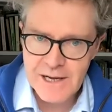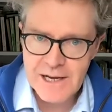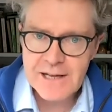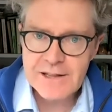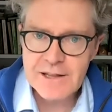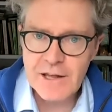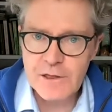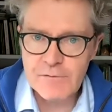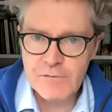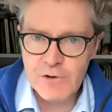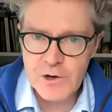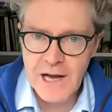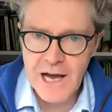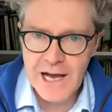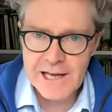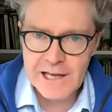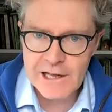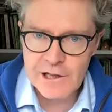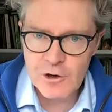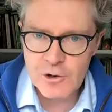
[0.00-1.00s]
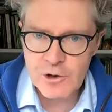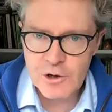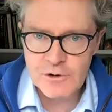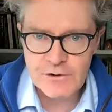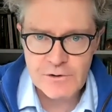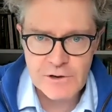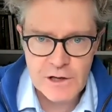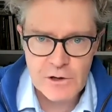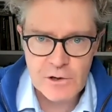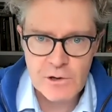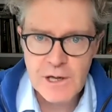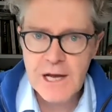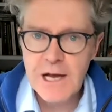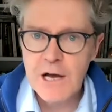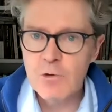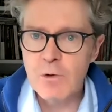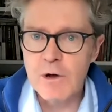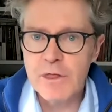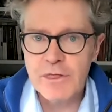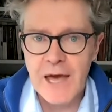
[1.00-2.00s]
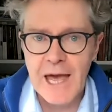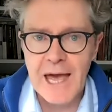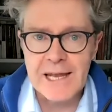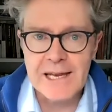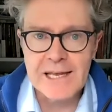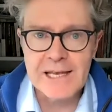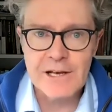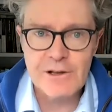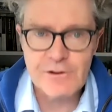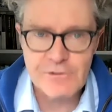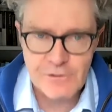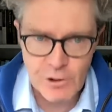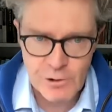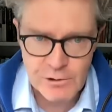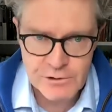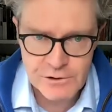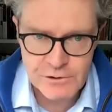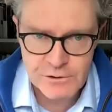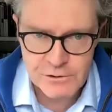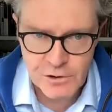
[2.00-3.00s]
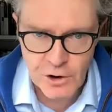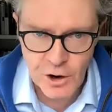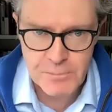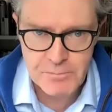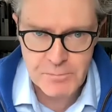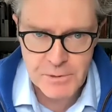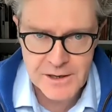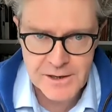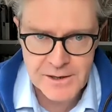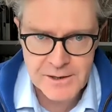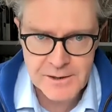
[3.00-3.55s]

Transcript: that the vernacular could deal with any exalted topic.